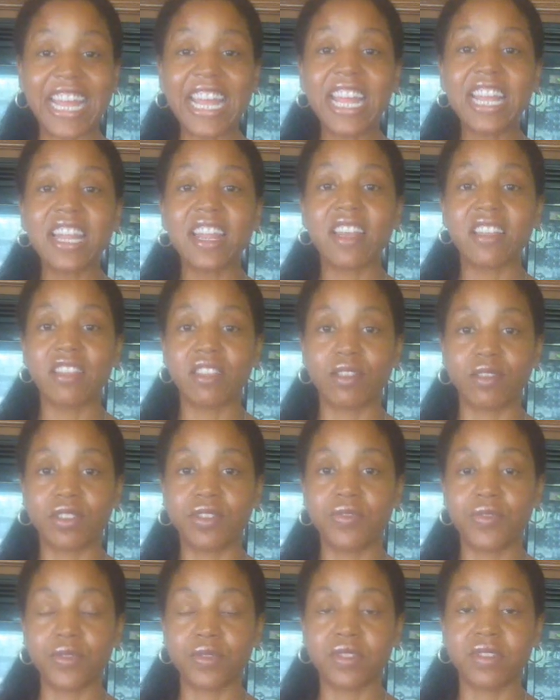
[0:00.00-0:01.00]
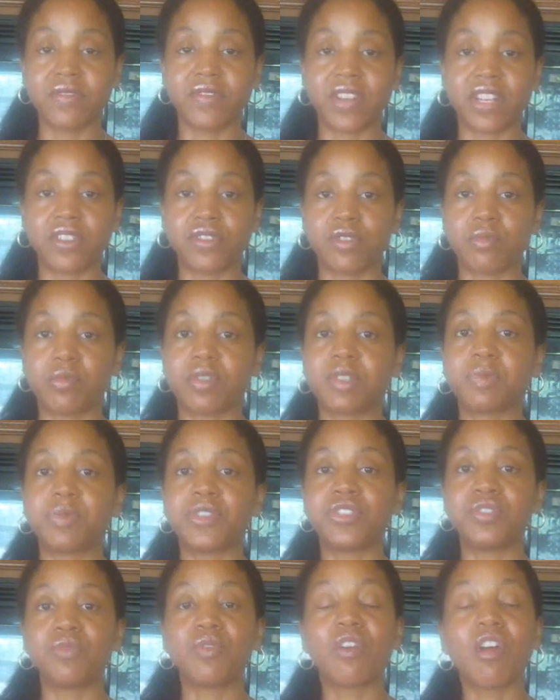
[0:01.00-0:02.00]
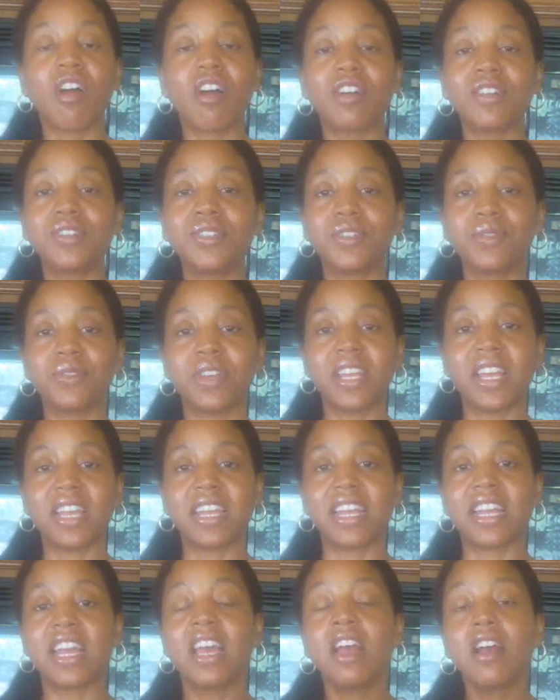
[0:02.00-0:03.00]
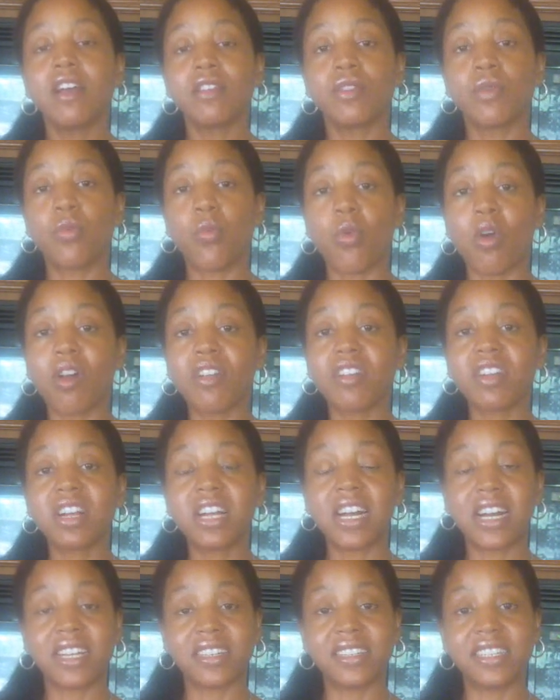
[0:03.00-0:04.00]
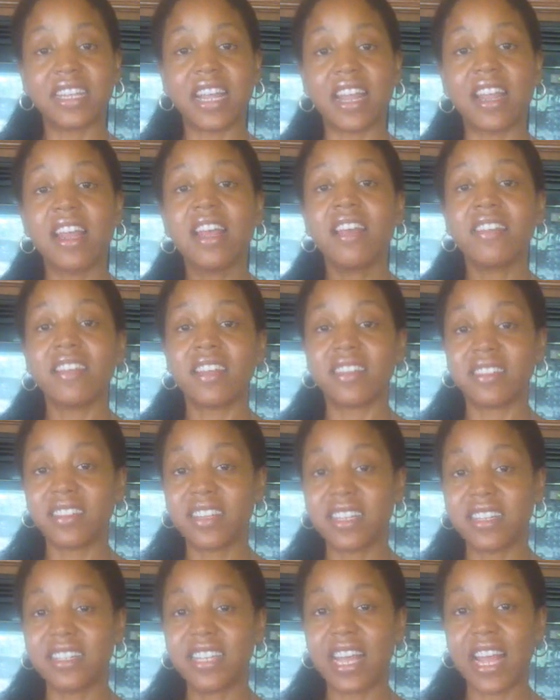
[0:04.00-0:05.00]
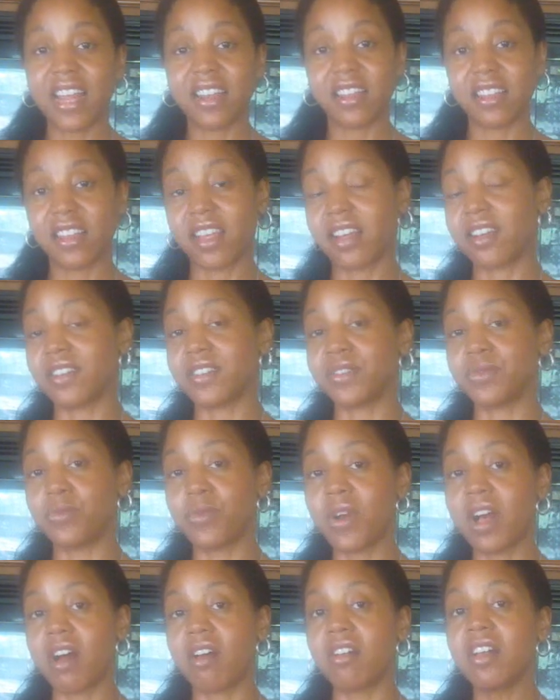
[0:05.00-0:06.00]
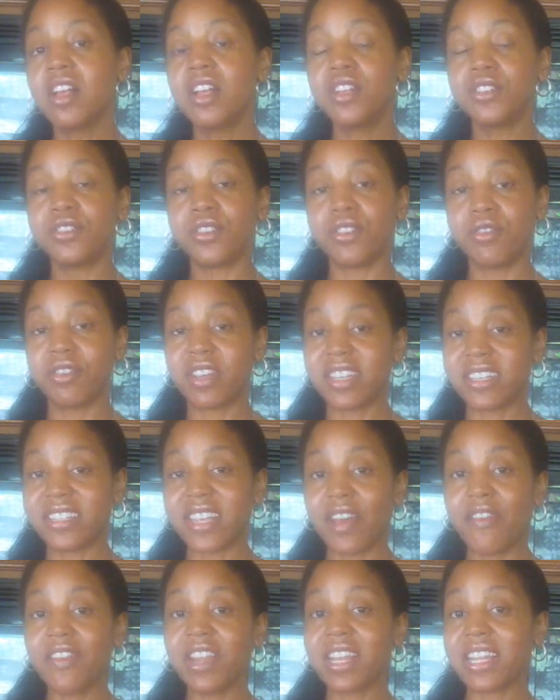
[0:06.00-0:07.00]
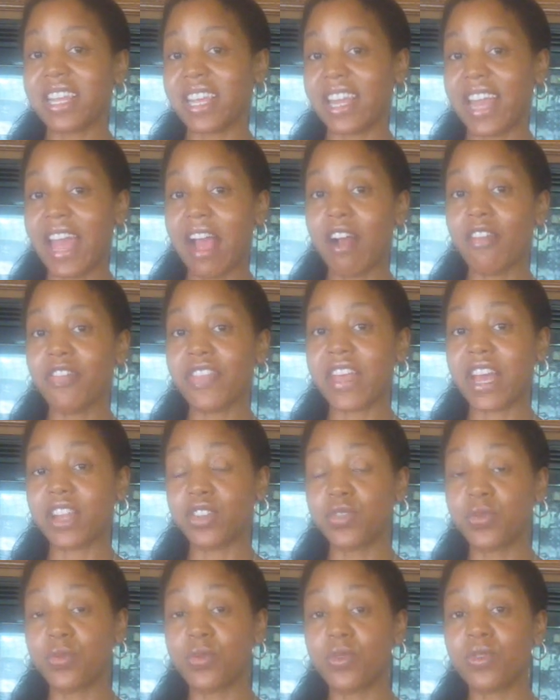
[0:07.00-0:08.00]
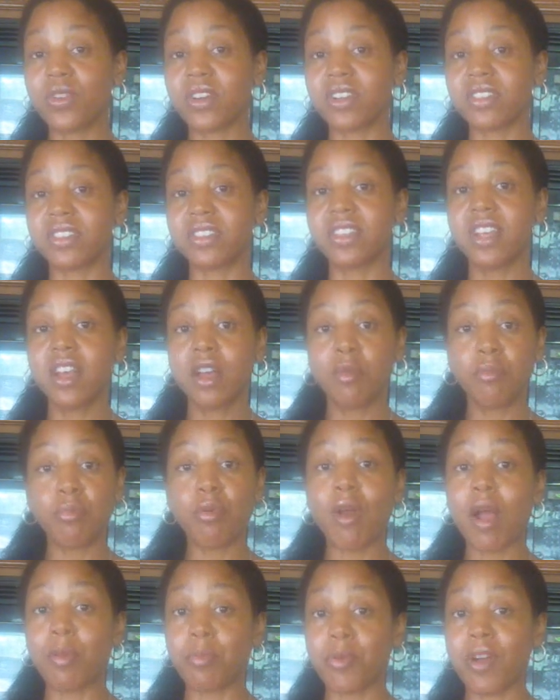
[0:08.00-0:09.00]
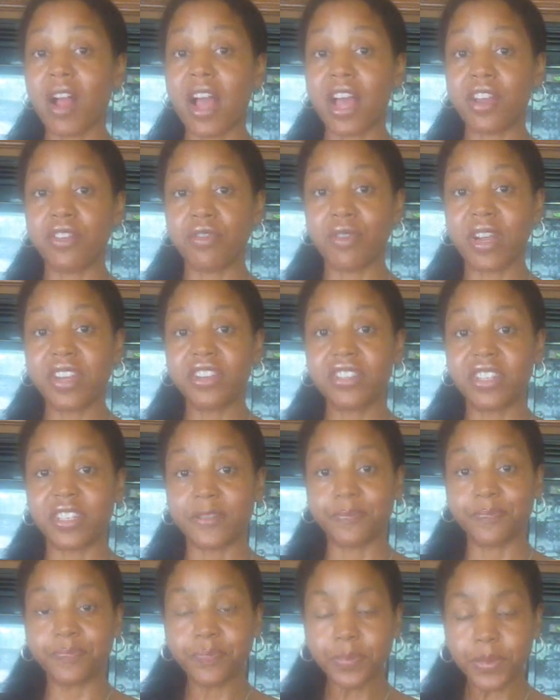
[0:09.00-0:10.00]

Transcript: in those fruits and vegetables, but you are also getting the water content that is contained in there as well. So you can definitely count that towards proper hydration.